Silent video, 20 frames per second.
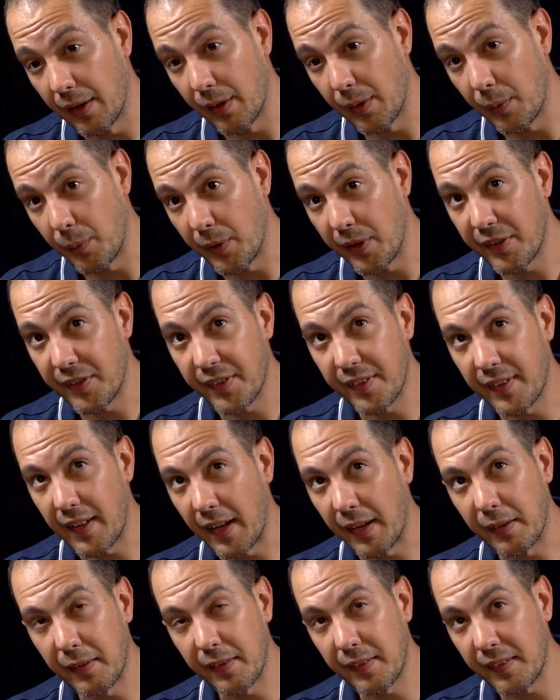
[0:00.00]
which is
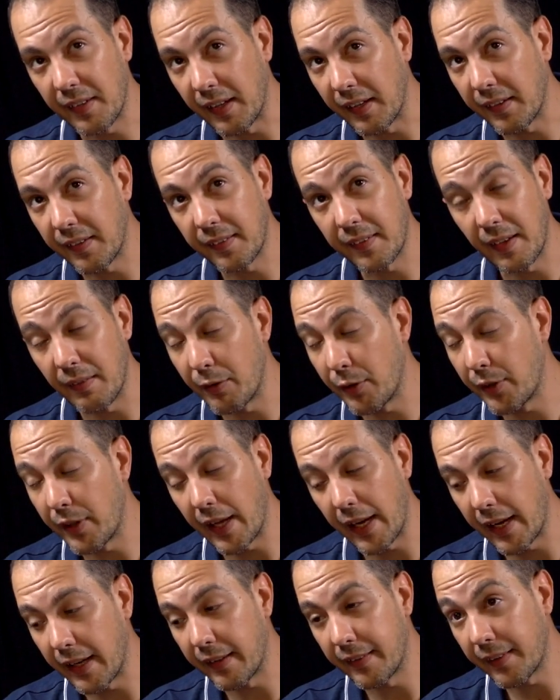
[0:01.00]
like 6, 7,
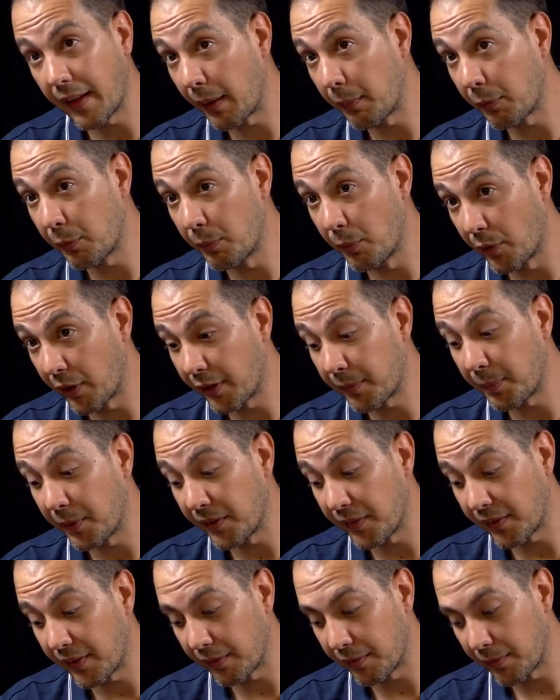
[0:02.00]
8 times more
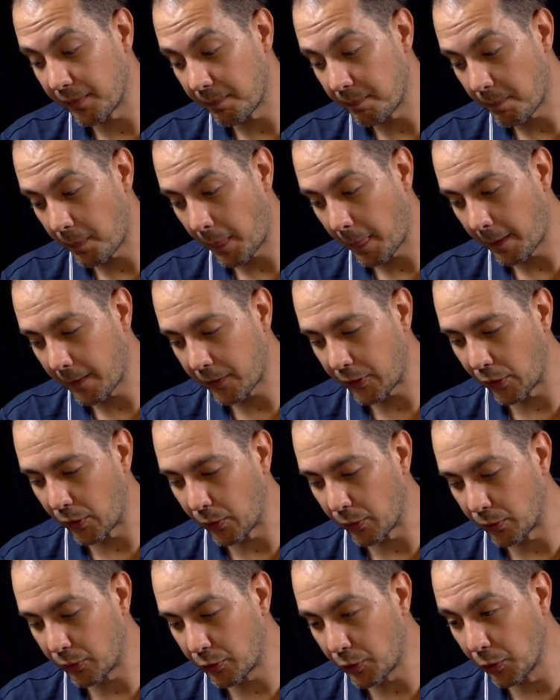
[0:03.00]
expensive.
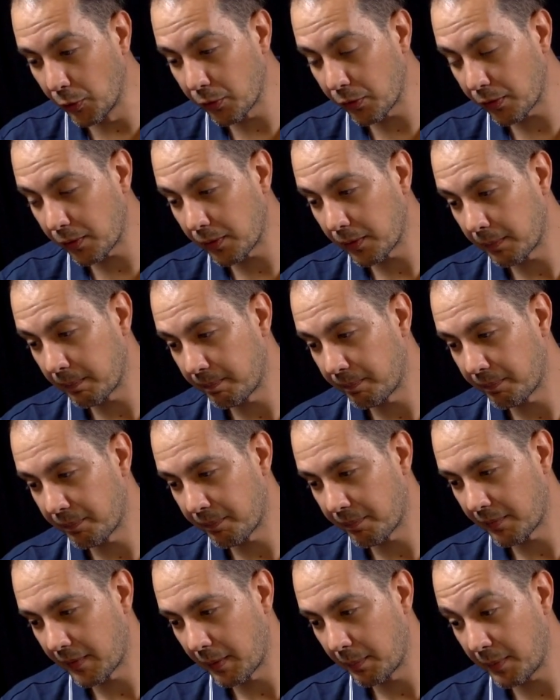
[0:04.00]
So don't
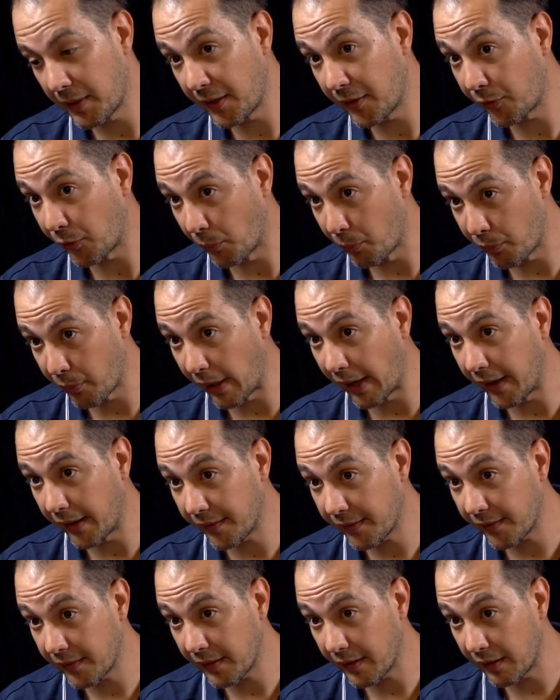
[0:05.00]
be
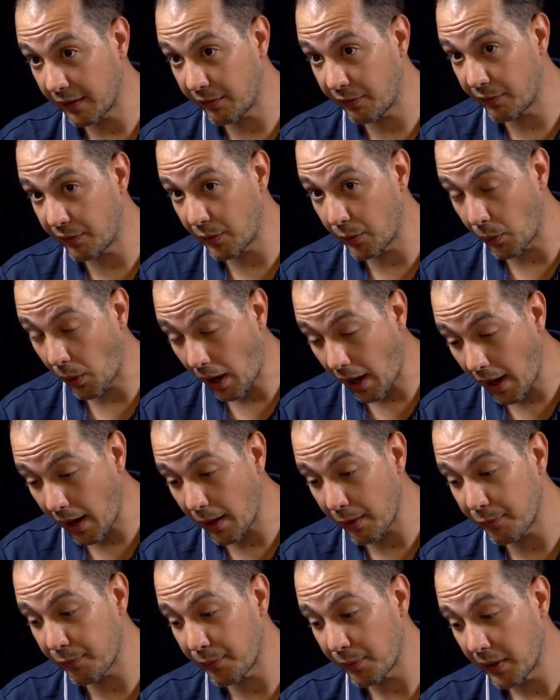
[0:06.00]
surprised if you
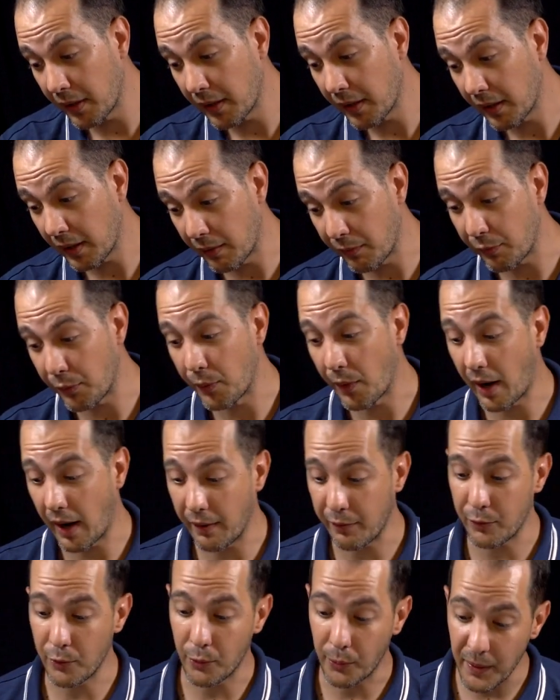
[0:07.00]
have
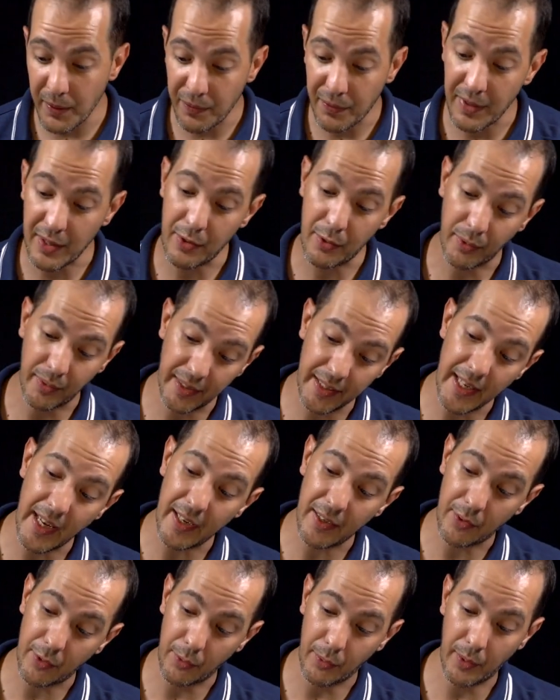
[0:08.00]
to refit your
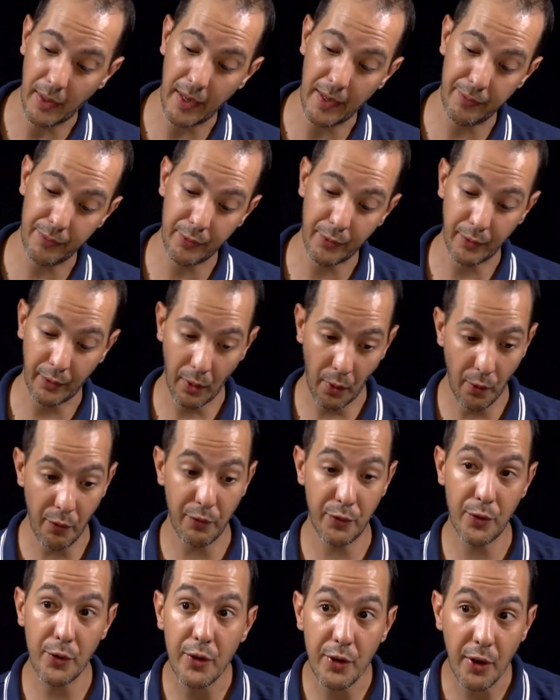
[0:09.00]
Iaito after a
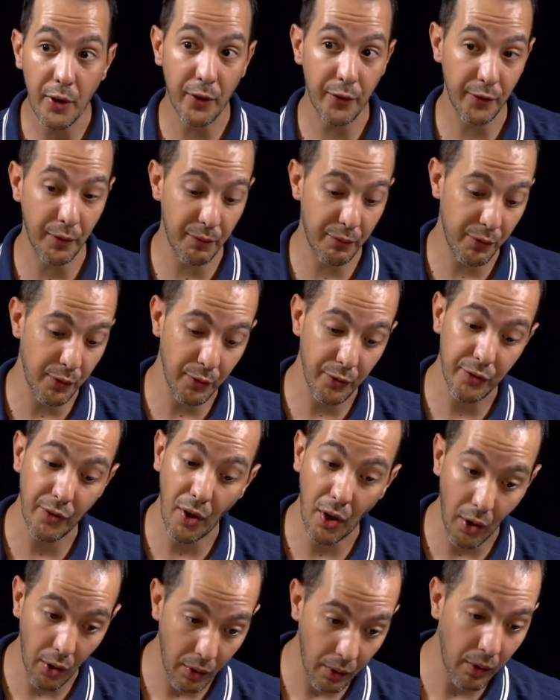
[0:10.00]
few years of use
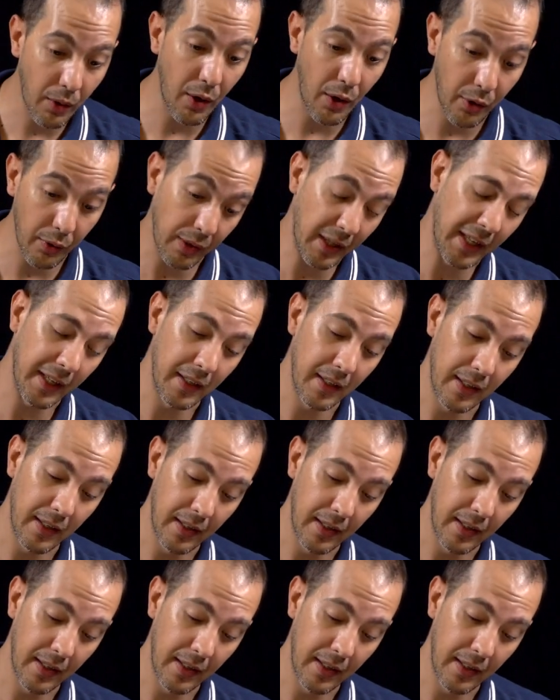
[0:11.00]
only.